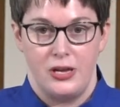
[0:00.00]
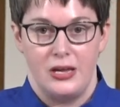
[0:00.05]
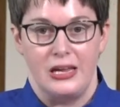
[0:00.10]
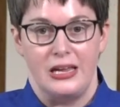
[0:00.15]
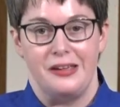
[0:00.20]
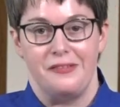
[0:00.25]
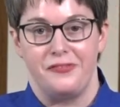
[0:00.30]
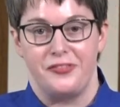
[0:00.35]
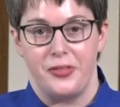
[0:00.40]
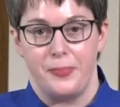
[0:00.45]

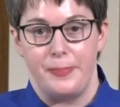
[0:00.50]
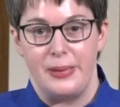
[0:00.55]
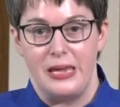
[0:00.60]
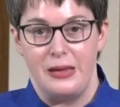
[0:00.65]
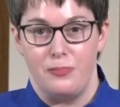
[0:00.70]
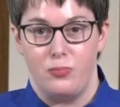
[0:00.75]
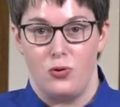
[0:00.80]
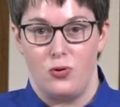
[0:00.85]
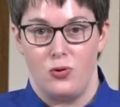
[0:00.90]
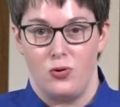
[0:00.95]
if the
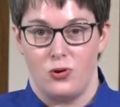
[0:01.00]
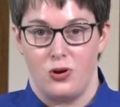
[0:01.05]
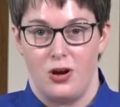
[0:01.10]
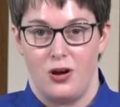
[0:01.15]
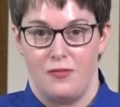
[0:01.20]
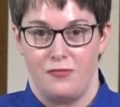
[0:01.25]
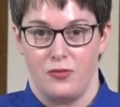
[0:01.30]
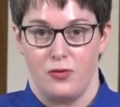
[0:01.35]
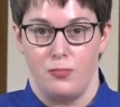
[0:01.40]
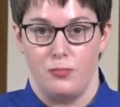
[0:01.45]
peephole
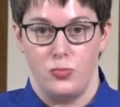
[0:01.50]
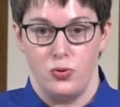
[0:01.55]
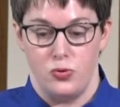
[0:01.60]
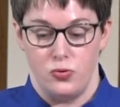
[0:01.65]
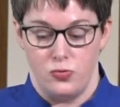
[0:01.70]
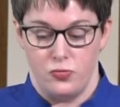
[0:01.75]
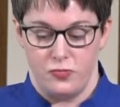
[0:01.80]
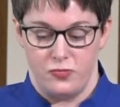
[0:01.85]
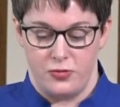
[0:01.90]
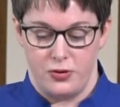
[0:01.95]
cover
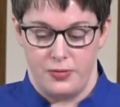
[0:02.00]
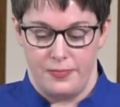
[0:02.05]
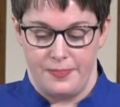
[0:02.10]
moved,